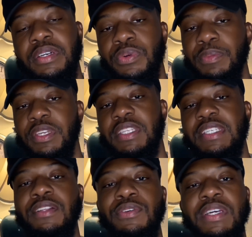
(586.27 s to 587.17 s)
I'm going to
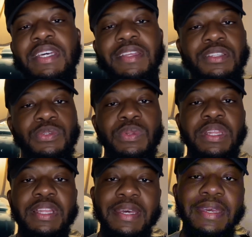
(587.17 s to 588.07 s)
tell you again to
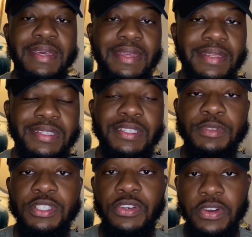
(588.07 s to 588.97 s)
like and
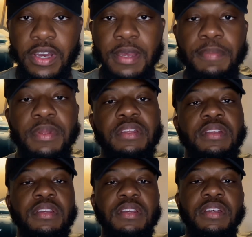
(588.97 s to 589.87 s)
subscribe.
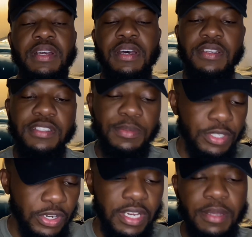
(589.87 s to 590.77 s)
Gotta
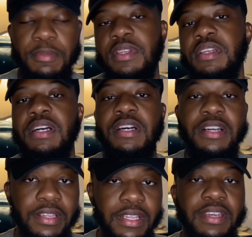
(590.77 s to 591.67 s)
subscribe, gotta
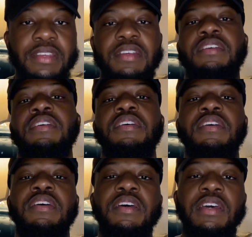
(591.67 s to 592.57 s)
like.
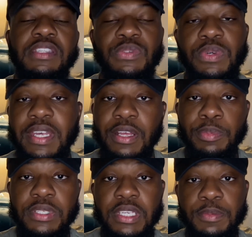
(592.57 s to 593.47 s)
So it
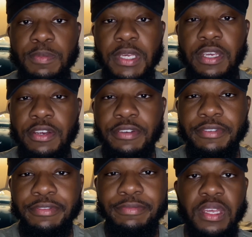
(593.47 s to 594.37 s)
helps, keeps me here.
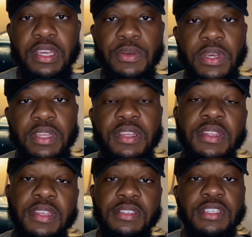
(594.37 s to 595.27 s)
Anyway,
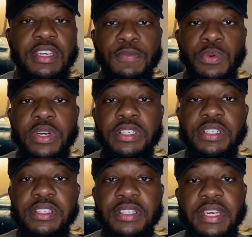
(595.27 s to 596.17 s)
thanks again for
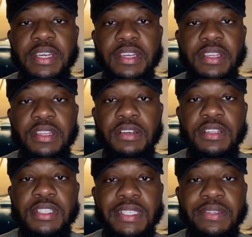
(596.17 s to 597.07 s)
watching, and
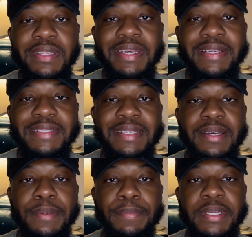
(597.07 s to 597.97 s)
until next
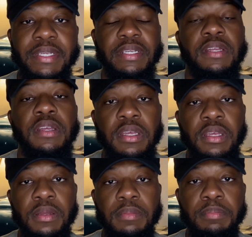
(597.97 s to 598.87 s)
time,
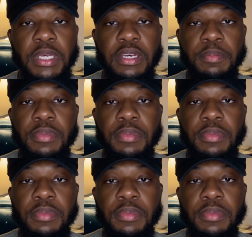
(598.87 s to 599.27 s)
big up.